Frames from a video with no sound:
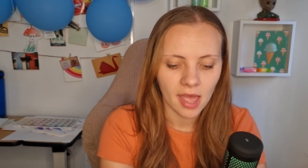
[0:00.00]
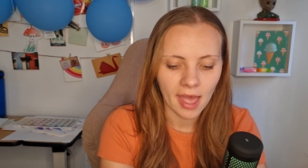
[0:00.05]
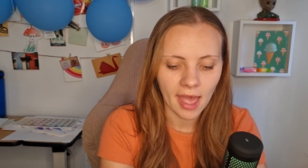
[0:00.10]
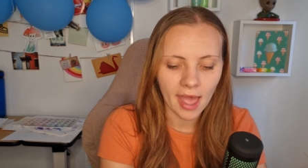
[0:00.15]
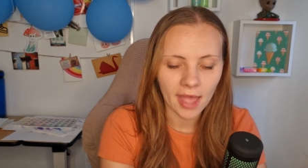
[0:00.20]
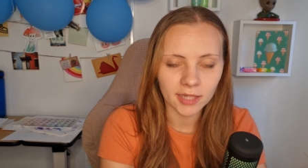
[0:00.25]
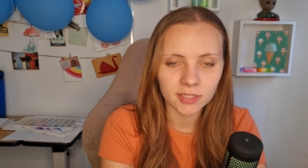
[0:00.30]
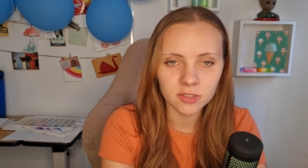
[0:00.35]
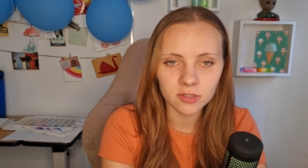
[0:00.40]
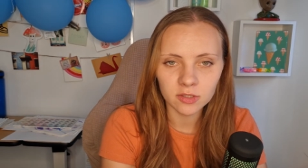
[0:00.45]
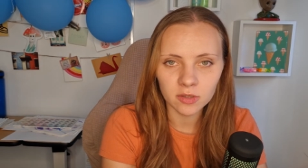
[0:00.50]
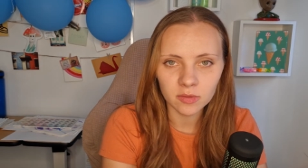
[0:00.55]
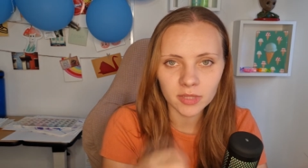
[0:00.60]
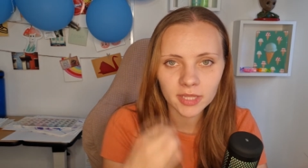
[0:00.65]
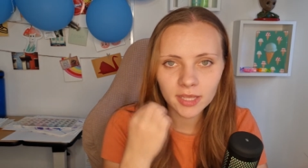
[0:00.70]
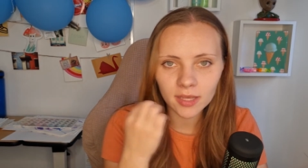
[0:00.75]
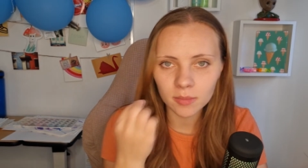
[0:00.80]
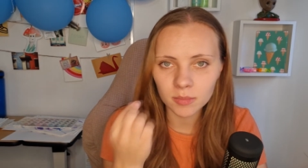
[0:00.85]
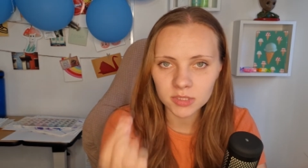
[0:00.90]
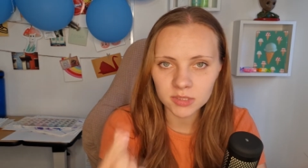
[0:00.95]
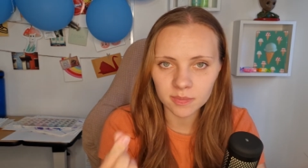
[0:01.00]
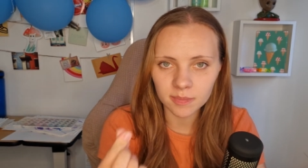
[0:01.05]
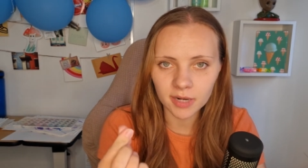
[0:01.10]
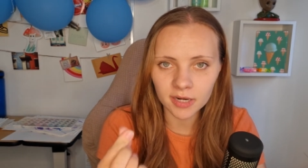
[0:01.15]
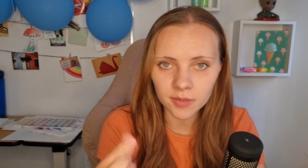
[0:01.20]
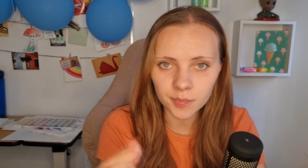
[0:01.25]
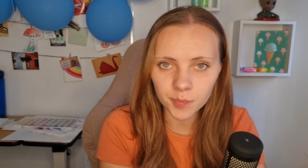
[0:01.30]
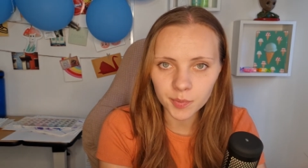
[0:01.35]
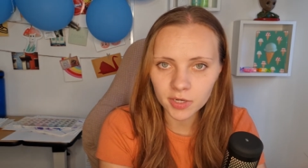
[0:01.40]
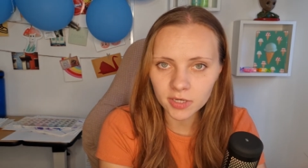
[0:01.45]
And you know, like I'm a
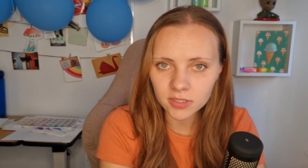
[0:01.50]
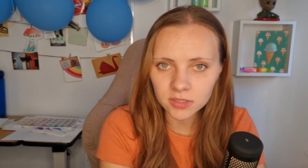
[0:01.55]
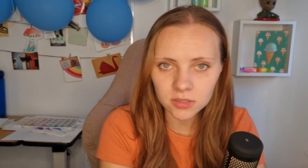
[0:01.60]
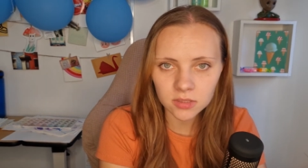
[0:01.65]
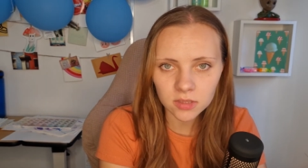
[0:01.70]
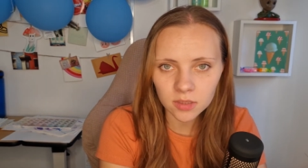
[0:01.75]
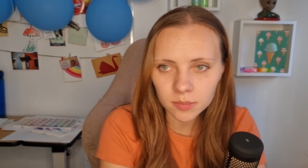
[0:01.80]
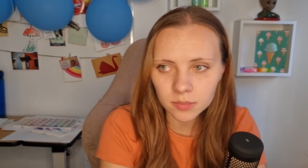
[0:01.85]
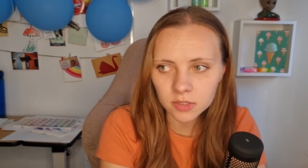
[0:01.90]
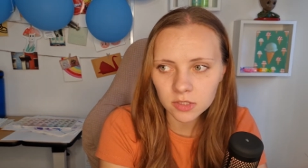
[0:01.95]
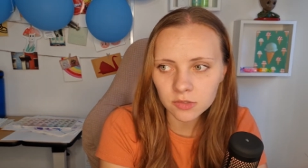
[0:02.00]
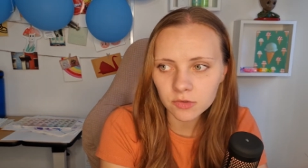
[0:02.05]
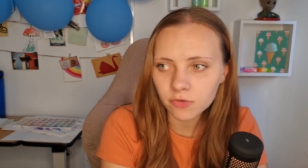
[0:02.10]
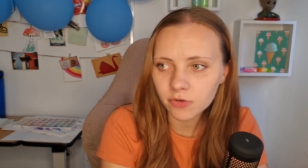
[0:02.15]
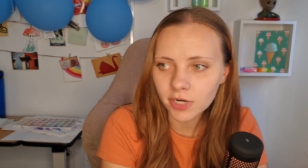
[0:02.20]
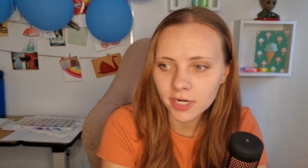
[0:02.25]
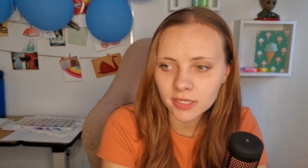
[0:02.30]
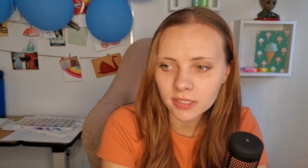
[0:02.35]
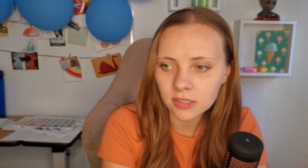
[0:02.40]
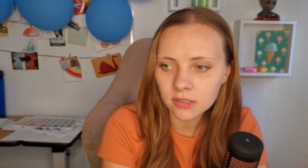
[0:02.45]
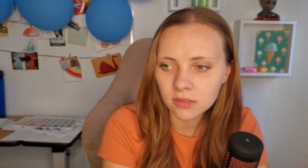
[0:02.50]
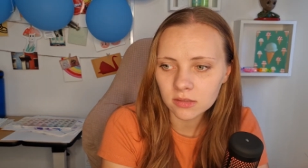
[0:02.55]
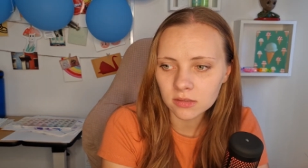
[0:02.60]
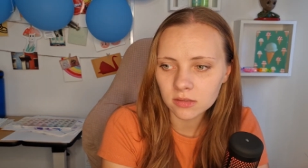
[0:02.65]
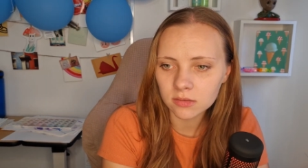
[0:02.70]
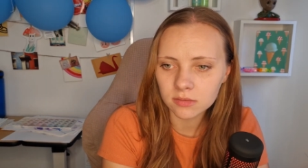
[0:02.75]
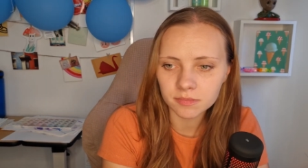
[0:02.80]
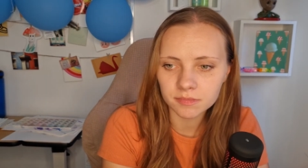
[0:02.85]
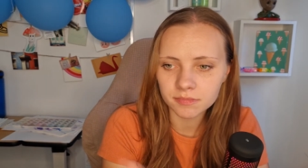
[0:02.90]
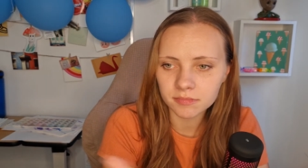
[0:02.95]
smart person, I'm not running
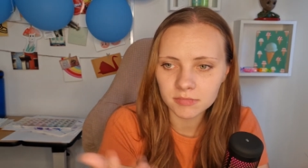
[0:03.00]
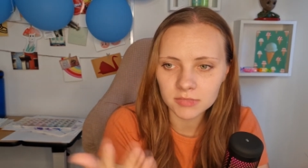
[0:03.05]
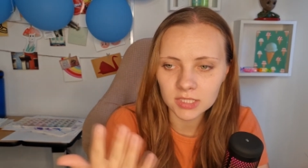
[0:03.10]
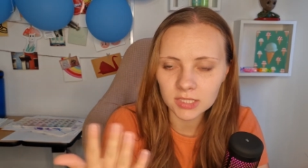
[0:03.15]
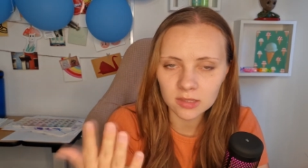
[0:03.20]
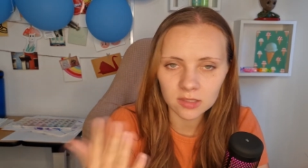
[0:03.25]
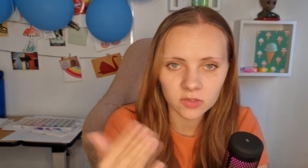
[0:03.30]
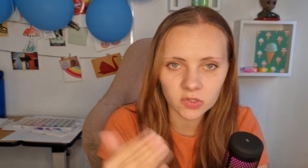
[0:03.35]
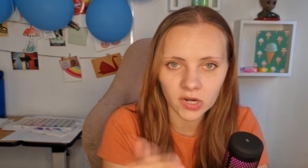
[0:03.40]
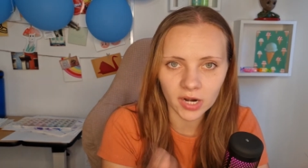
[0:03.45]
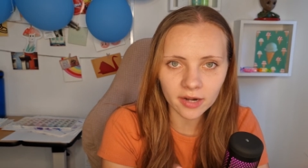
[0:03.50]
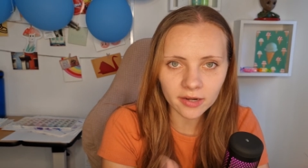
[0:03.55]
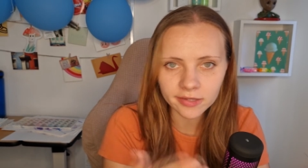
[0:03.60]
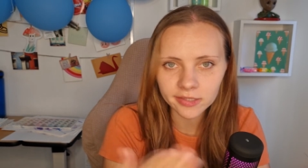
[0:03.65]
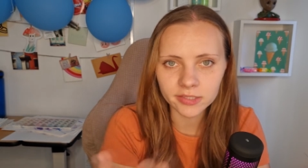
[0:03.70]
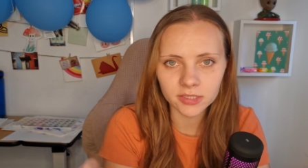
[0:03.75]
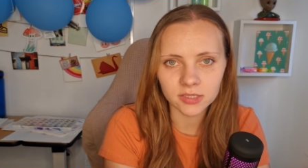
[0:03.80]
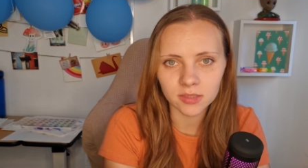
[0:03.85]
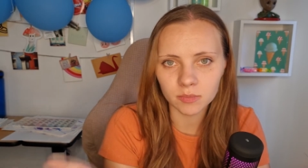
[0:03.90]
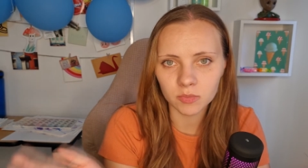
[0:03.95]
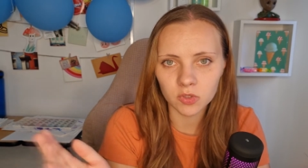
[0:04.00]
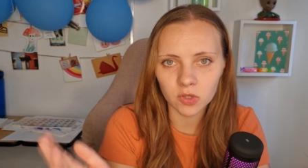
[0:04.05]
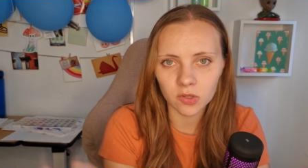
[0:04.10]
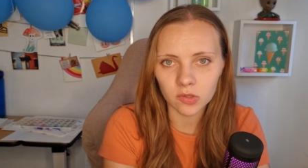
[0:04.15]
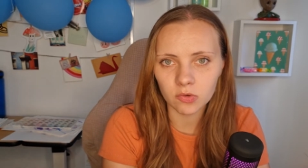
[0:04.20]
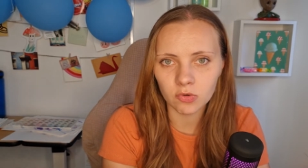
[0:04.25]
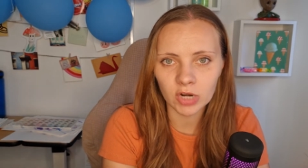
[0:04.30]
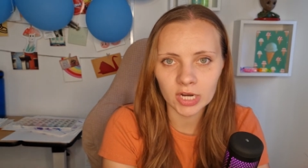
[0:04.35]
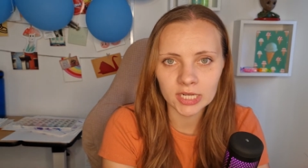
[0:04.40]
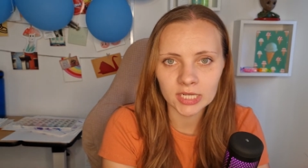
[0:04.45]
in the darkness, I'm
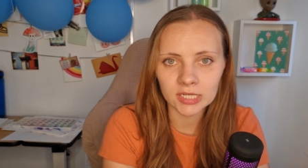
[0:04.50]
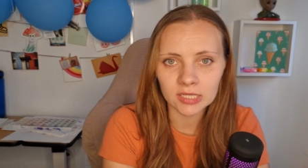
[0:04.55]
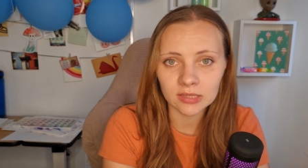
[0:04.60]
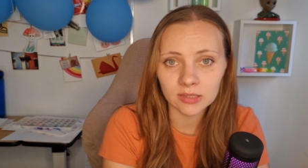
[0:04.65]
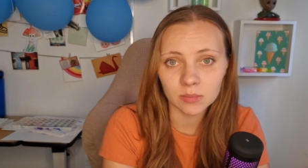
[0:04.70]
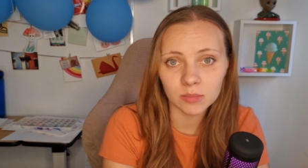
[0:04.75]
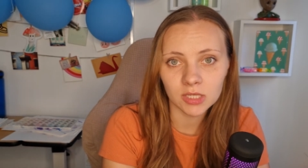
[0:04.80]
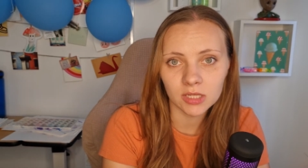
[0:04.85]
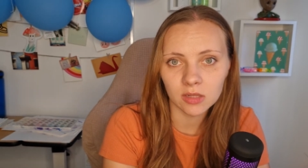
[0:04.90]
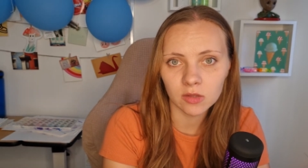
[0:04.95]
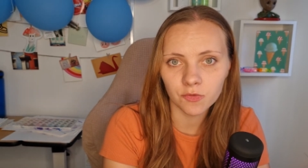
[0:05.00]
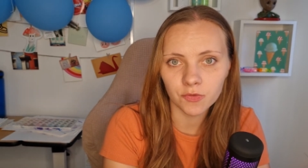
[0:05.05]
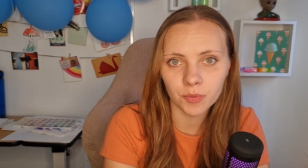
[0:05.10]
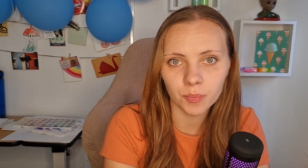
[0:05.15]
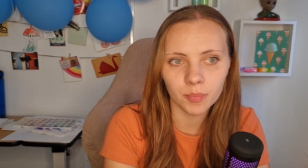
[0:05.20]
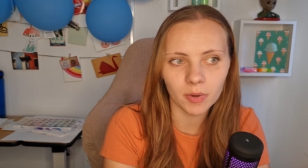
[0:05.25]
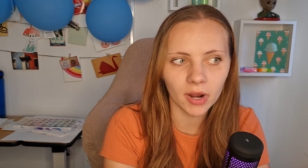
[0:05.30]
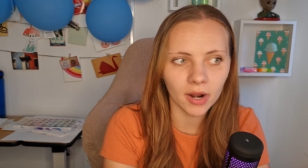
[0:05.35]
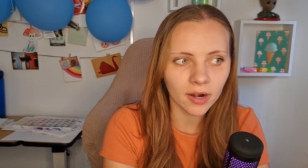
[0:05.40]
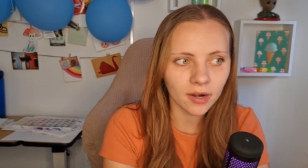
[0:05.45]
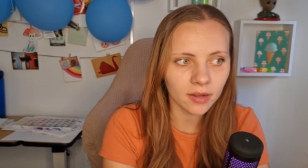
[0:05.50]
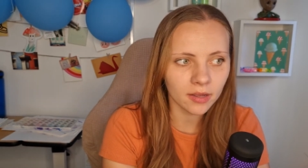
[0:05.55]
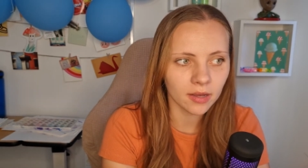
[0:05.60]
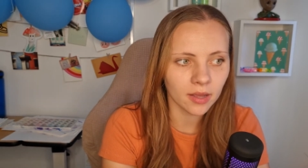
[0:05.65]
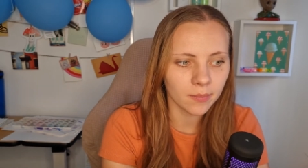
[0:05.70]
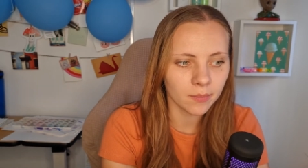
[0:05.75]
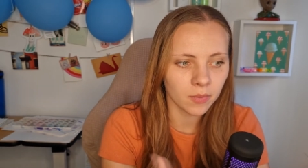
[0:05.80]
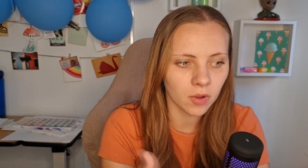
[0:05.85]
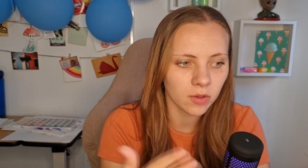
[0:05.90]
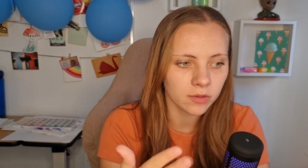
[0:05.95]
not running in the middle of the park,
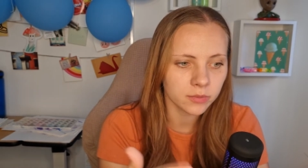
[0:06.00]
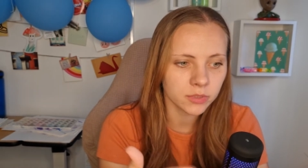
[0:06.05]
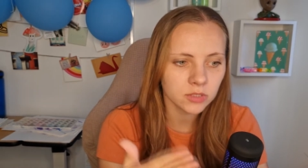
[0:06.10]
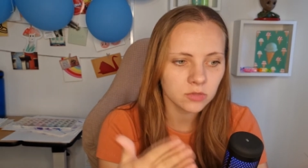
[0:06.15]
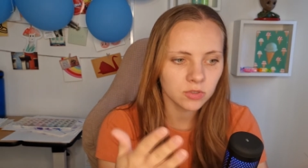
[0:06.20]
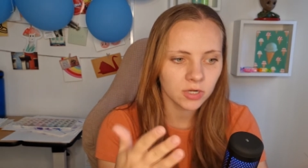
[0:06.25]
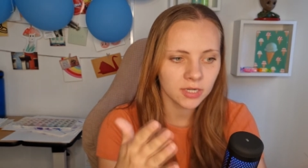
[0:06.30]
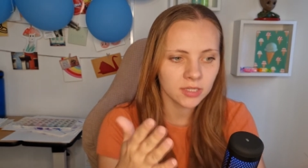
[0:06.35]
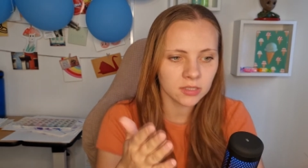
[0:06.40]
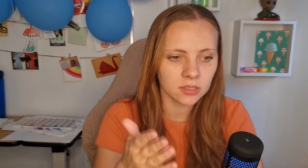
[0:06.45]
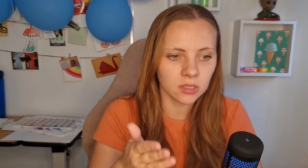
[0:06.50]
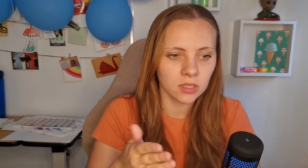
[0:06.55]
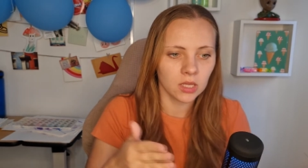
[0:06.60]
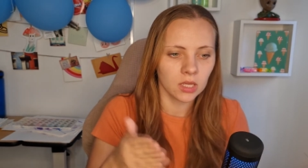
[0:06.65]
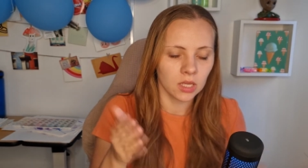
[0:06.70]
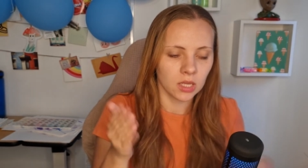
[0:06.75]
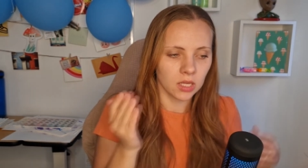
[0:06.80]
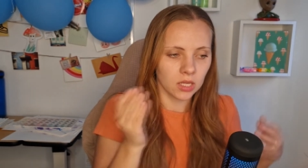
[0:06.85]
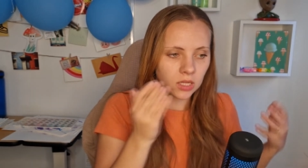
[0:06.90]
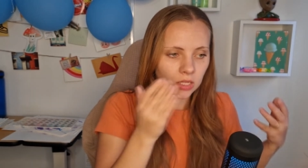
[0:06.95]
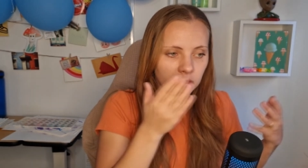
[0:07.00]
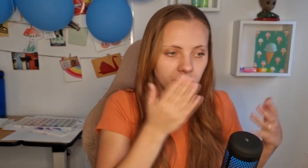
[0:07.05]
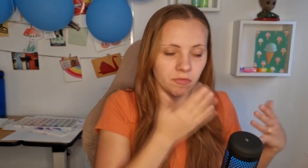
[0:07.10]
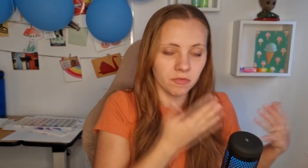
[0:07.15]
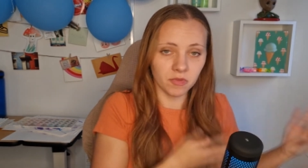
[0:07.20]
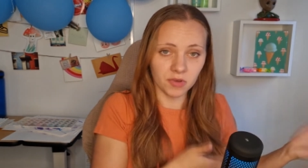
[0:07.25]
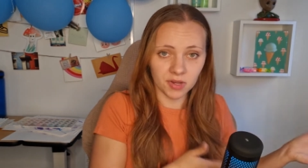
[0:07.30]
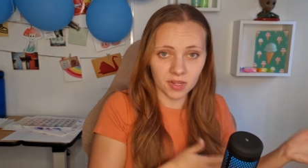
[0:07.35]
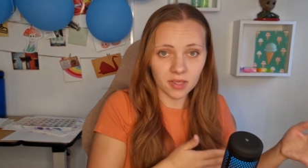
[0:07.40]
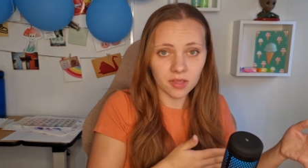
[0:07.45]
I'm always running
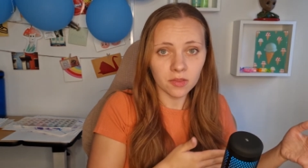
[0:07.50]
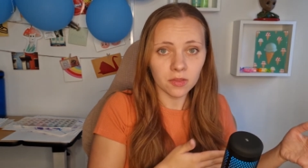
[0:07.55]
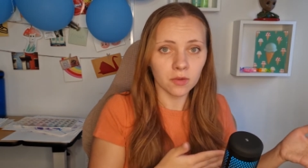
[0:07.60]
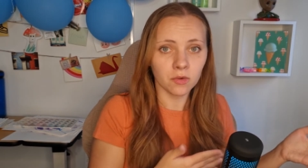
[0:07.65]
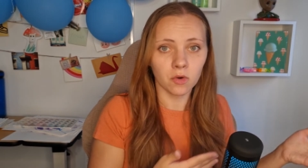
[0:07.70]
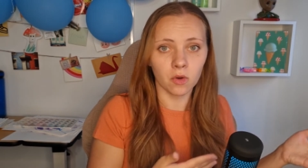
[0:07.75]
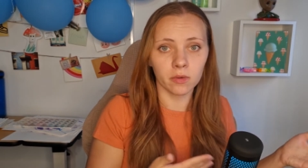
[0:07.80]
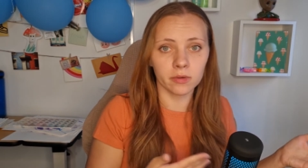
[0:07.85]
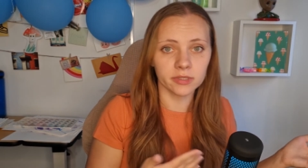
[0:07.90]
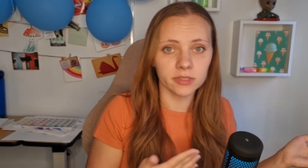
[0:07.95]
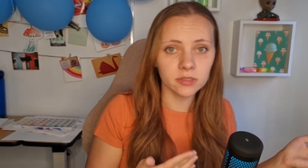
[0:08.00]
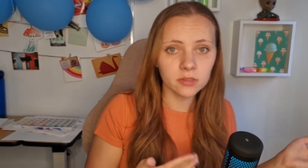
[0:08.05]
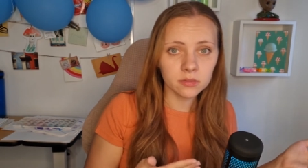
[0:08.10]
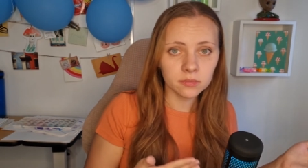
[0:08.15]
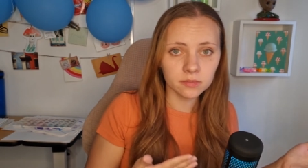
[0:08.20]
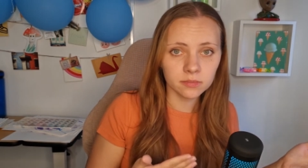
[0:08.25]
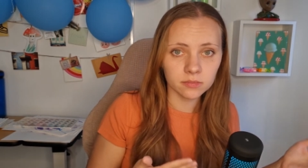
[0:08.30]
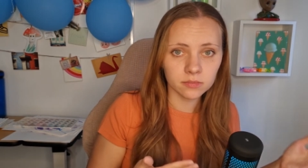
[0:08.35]
near the road,